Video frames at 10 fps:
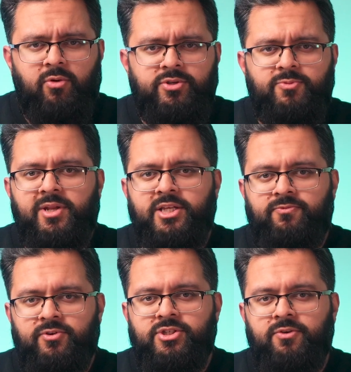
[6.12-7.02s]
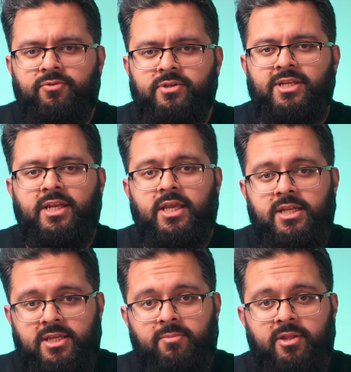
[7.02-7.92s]
No one's been as vociferous in
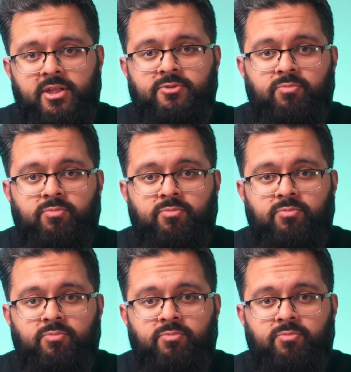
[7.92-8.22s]
condemning this